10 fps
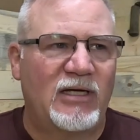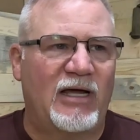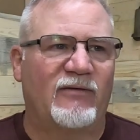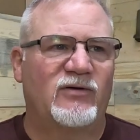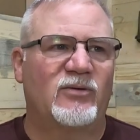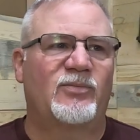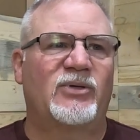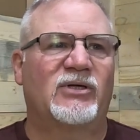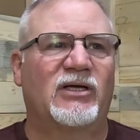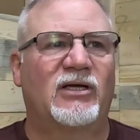Now, if you're
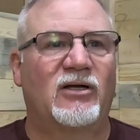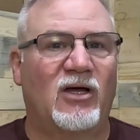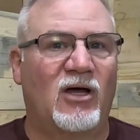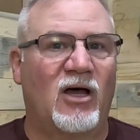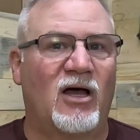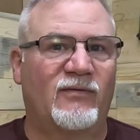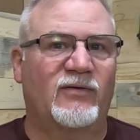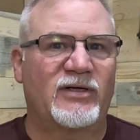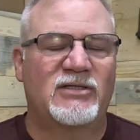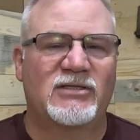building an
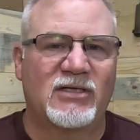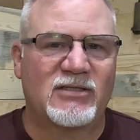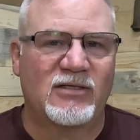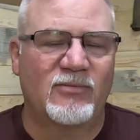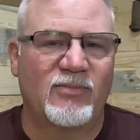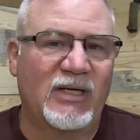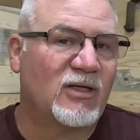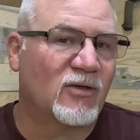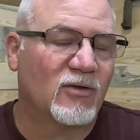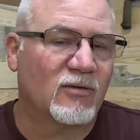off-grid system,
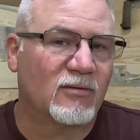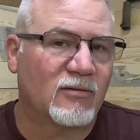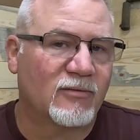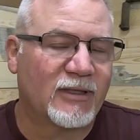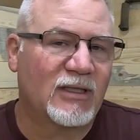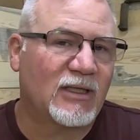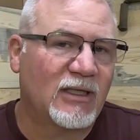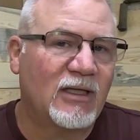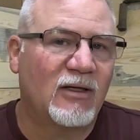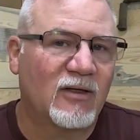but you're really
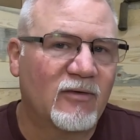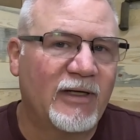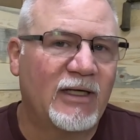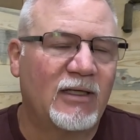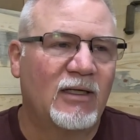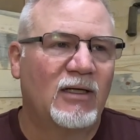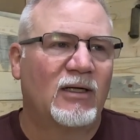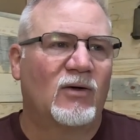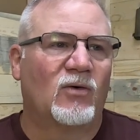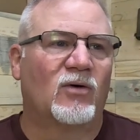in the grid
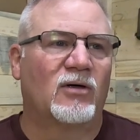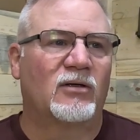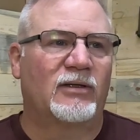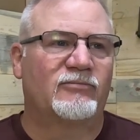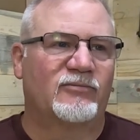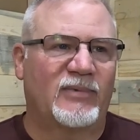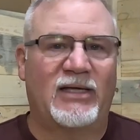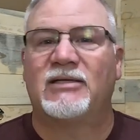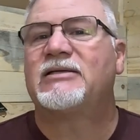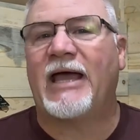or
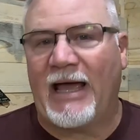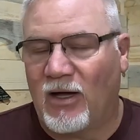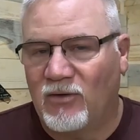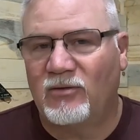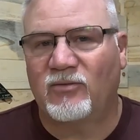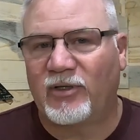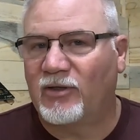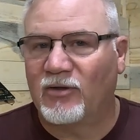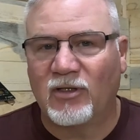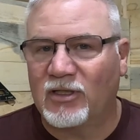in town where
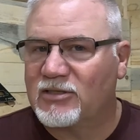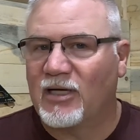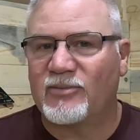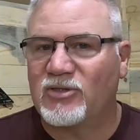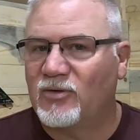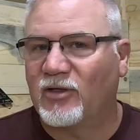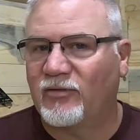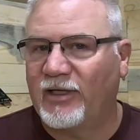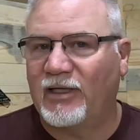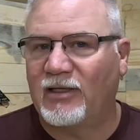you're hooked up to a
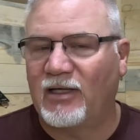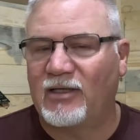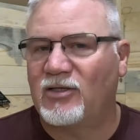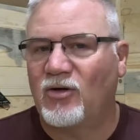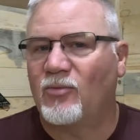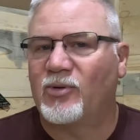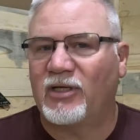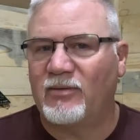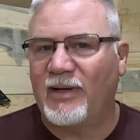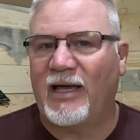grid and you don't put
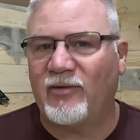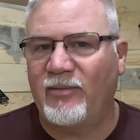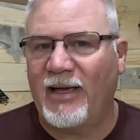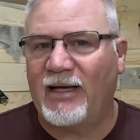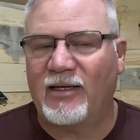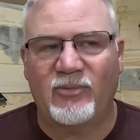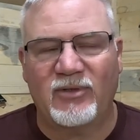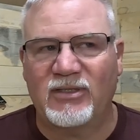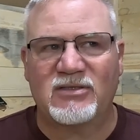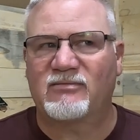in battery backup,
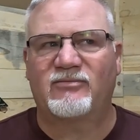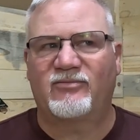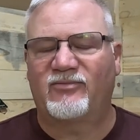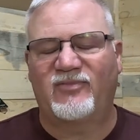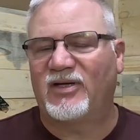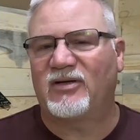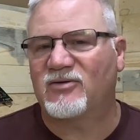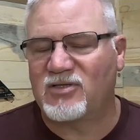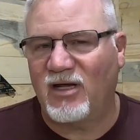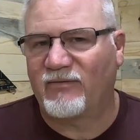well, this video
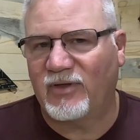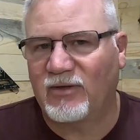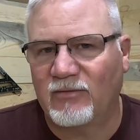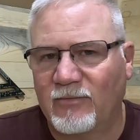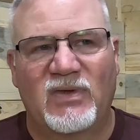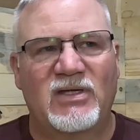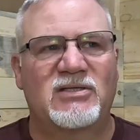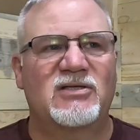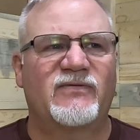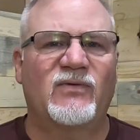is not for you.
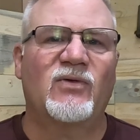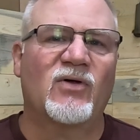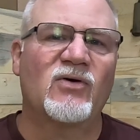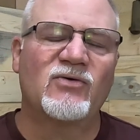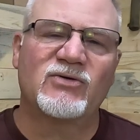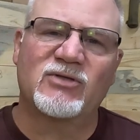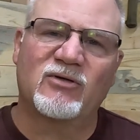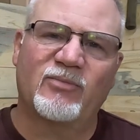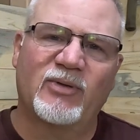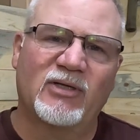This is for those
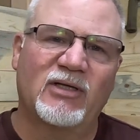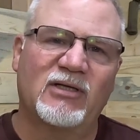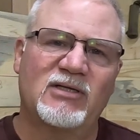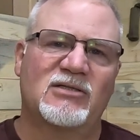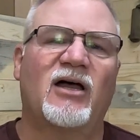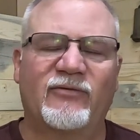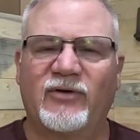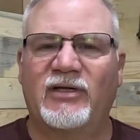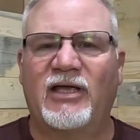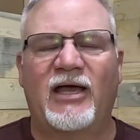that are building these
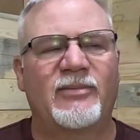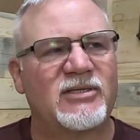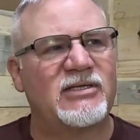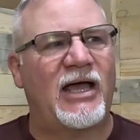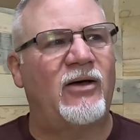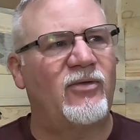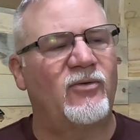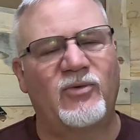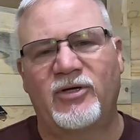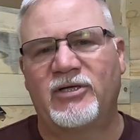off-grid cabins out in
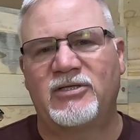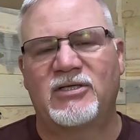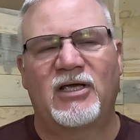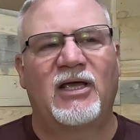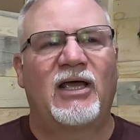the woods